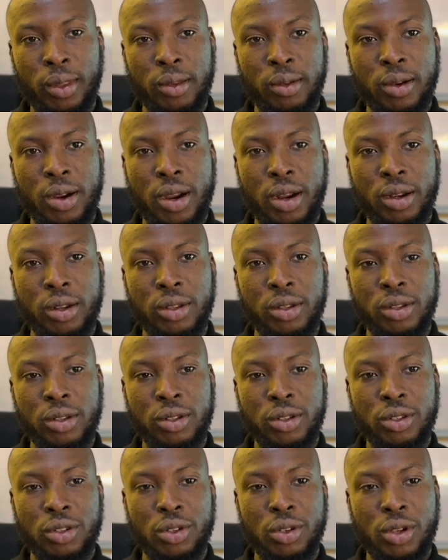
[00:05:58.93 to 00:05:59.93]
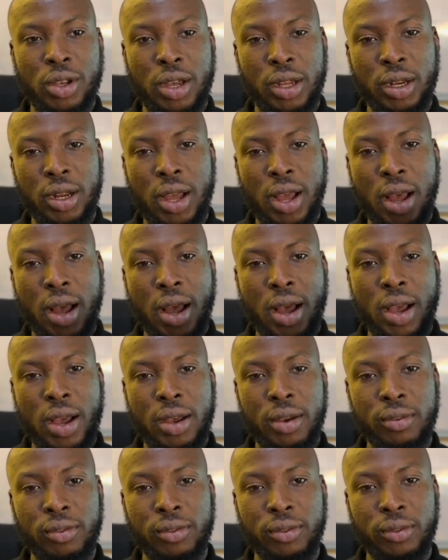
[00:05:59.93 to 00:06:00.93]
right? You can
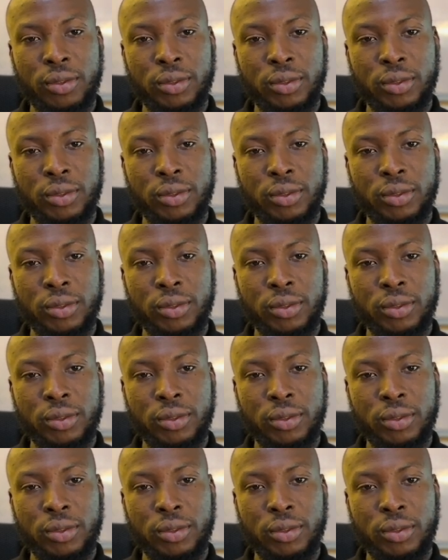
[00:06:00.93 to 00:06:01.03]
have